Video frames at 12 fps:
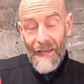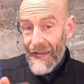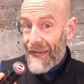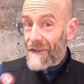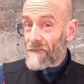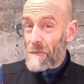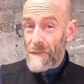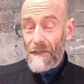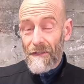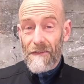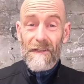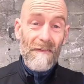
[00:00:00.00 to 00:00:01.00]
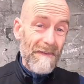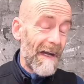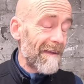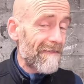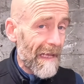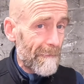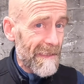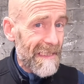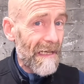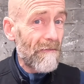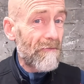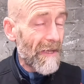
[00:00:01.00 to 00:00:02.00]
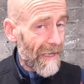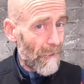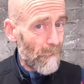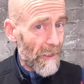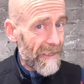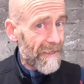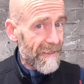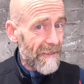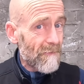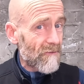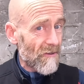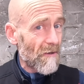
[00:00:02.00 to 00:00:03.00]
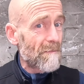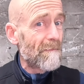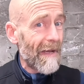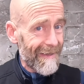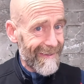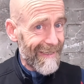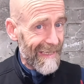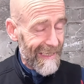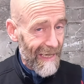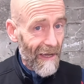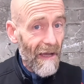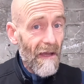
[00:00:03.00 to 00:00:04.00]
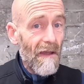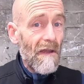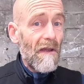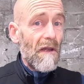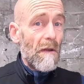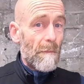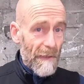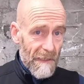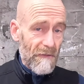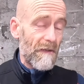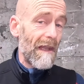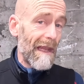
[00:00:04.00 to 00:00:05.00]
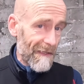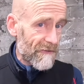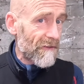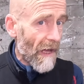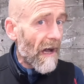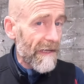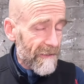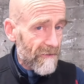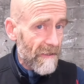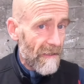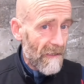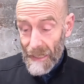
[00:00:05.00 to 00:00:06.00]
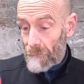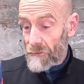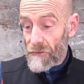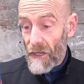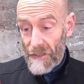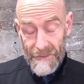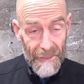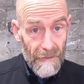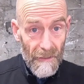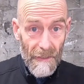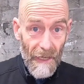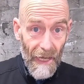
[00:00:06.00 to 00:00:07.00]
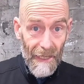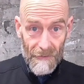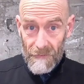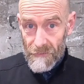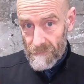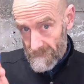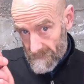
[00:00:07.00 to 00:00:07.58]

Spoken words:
And to be honest, I've kind of let myself down in a YouTube manner here, because last night I was riding and